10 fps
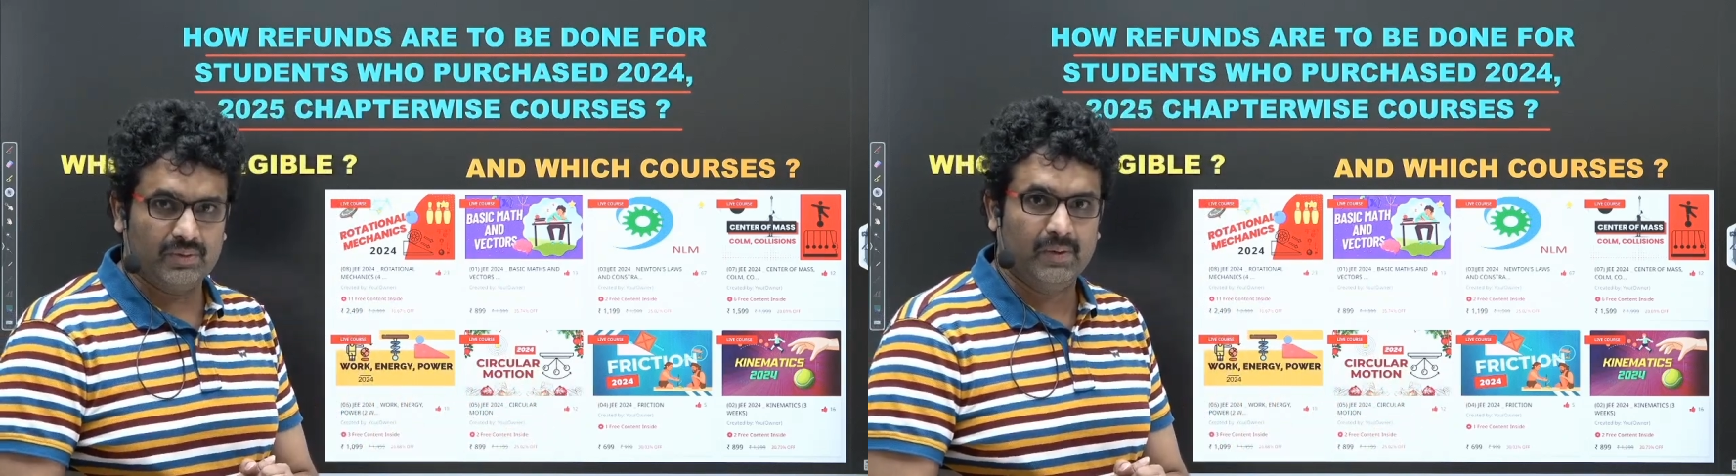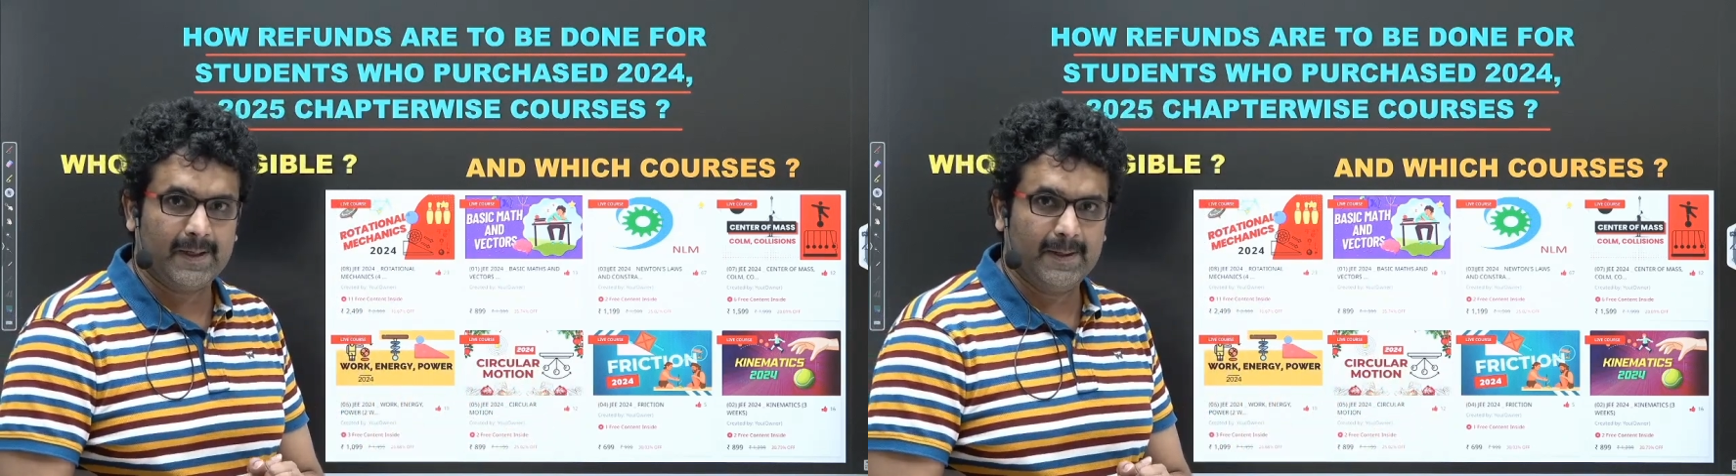
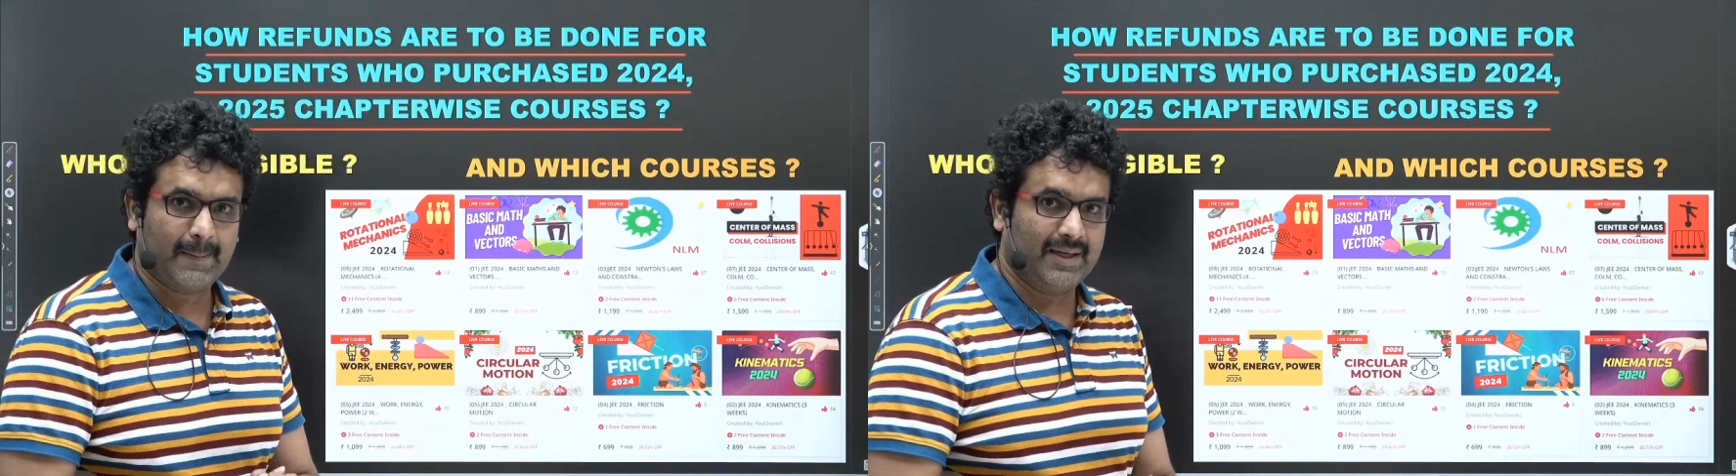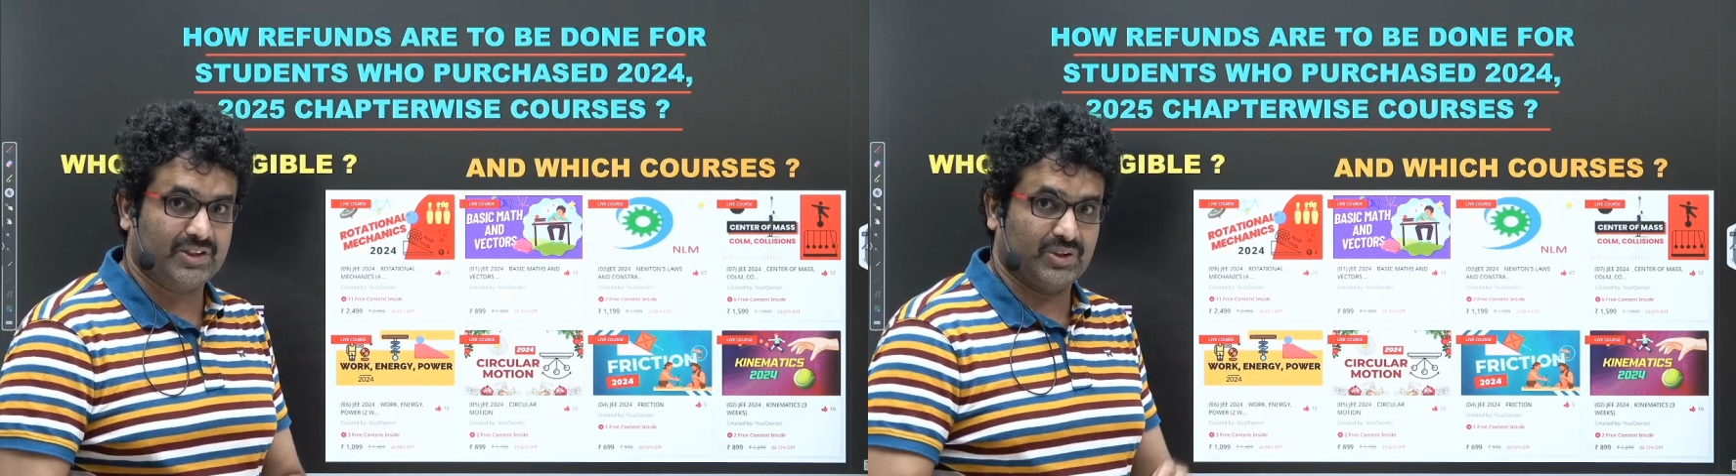Okay,
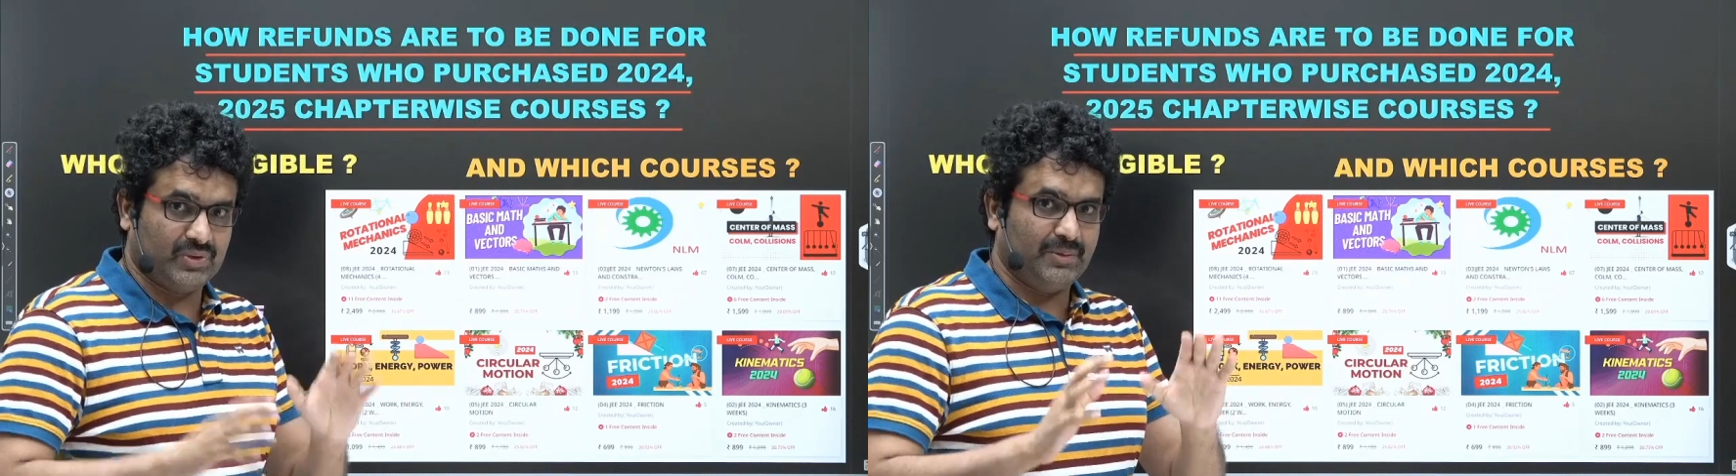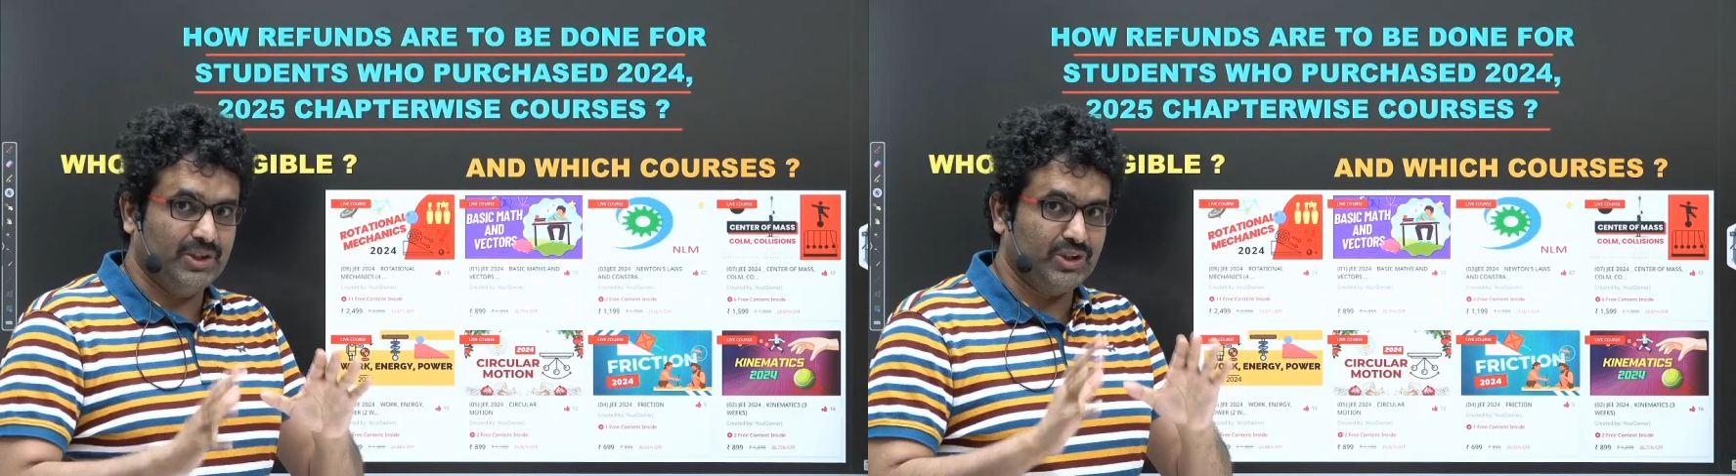right. So
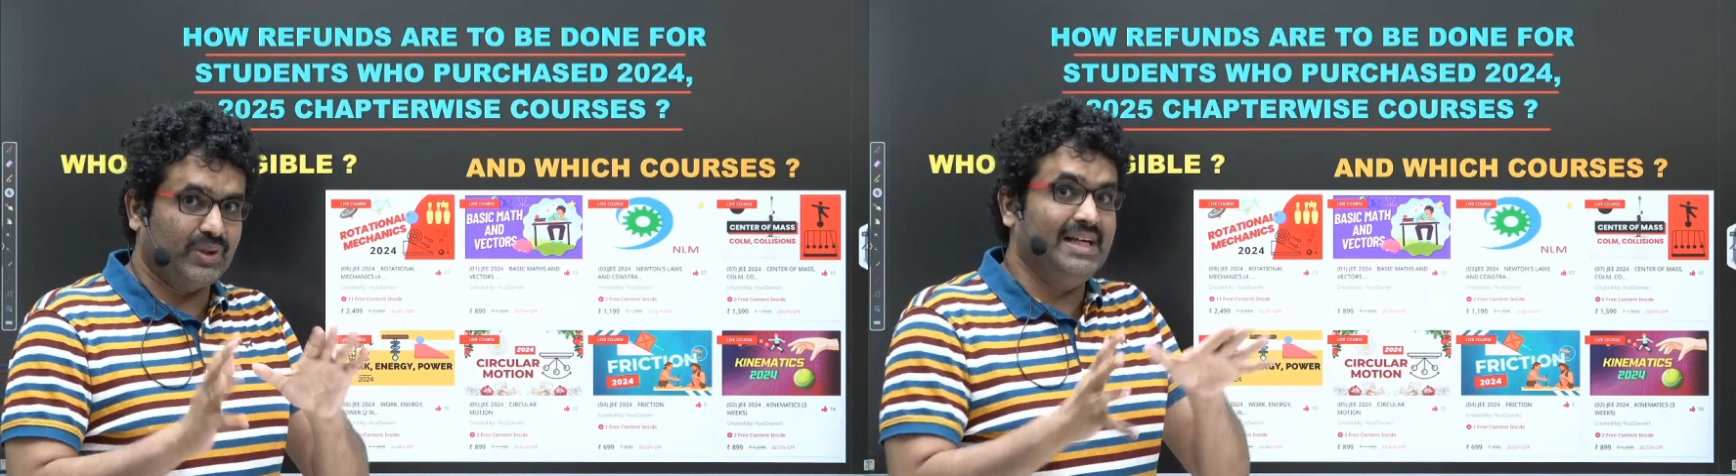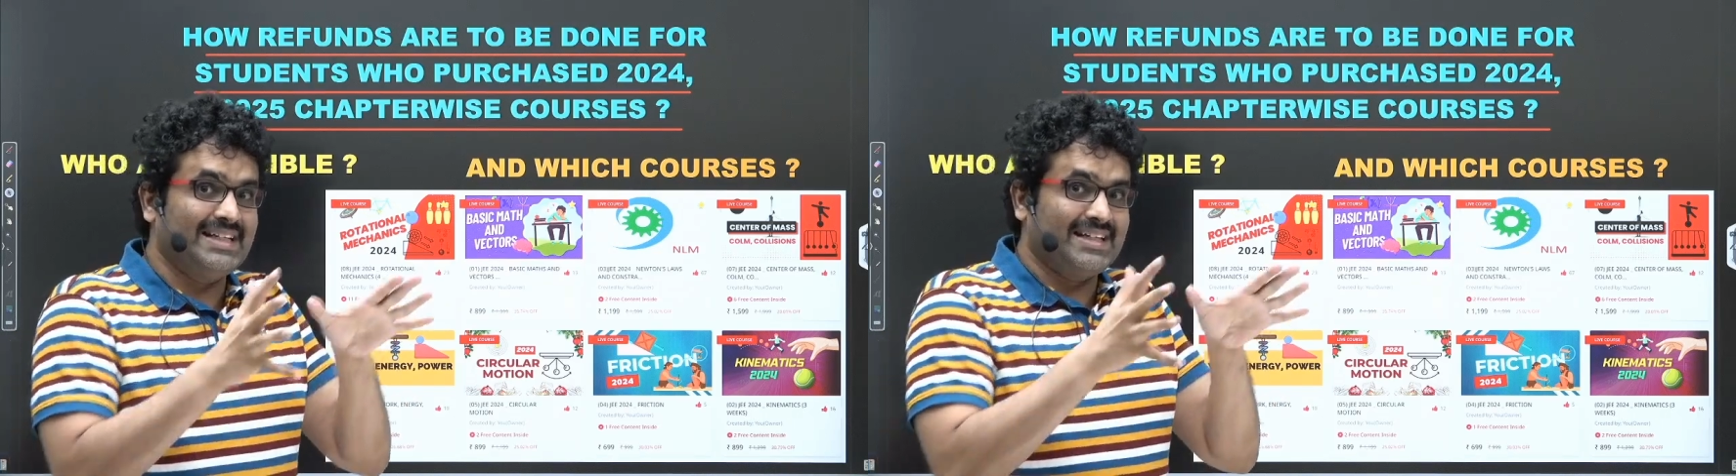that means you
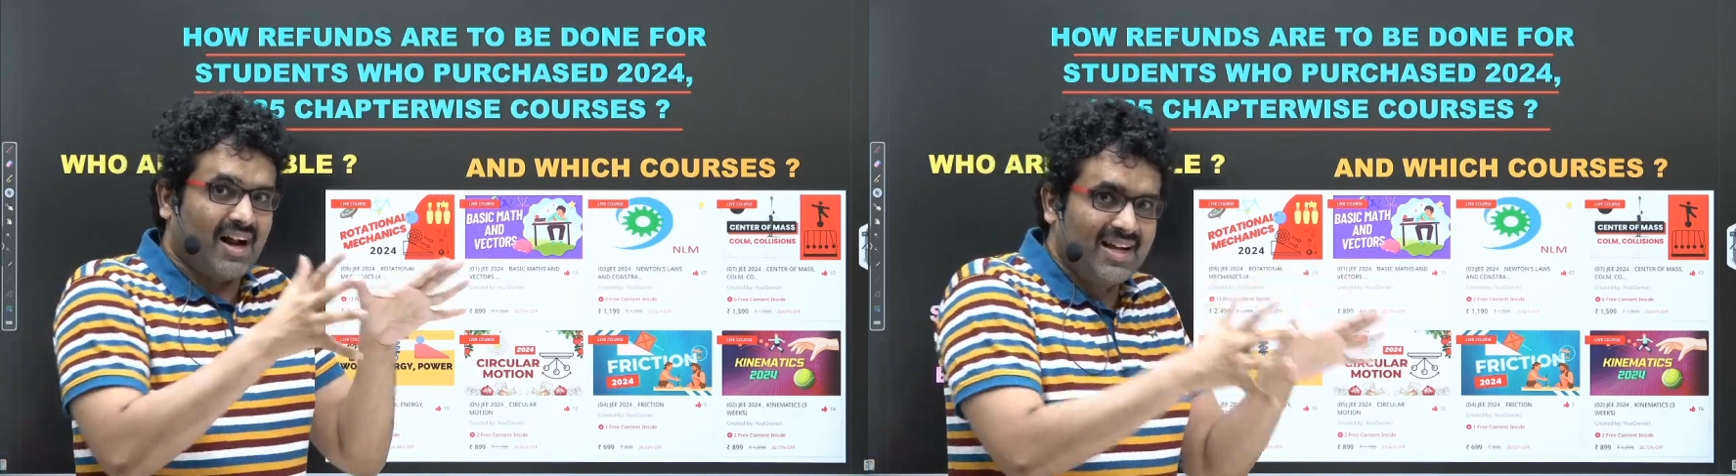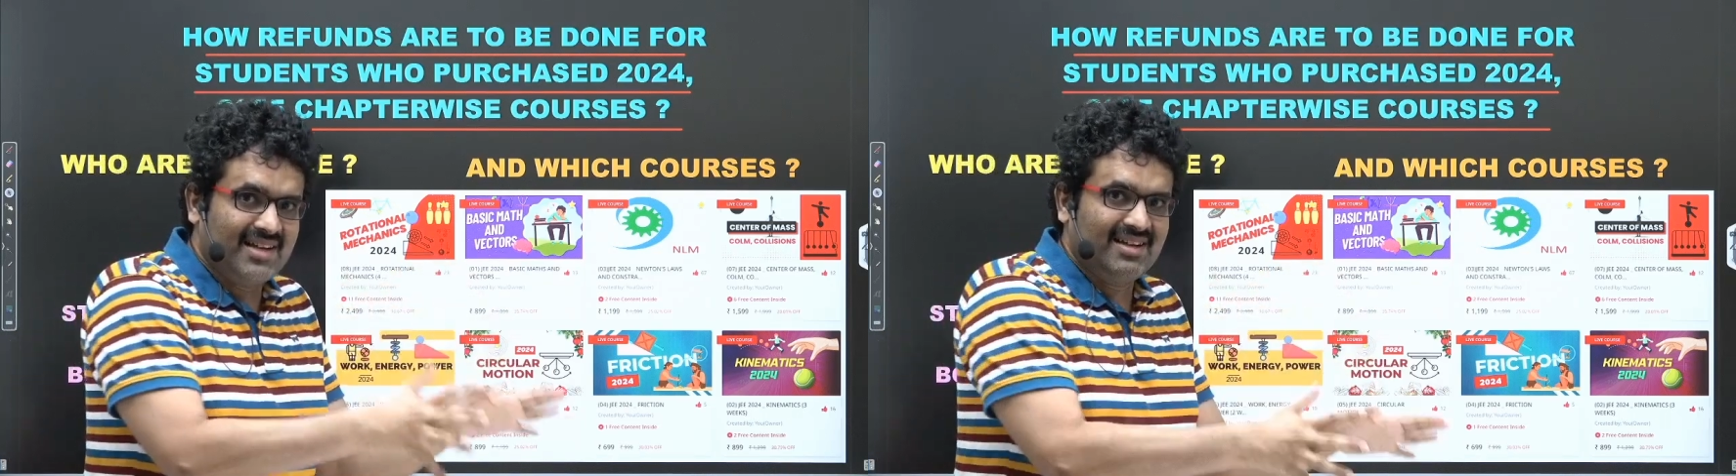can
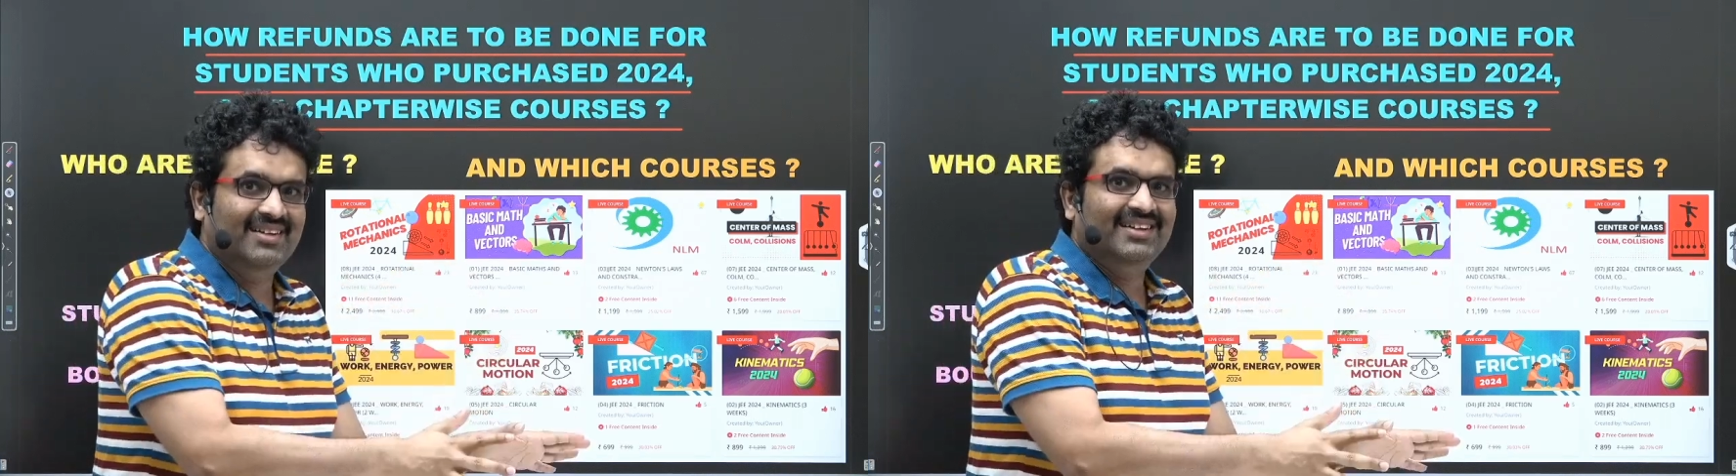try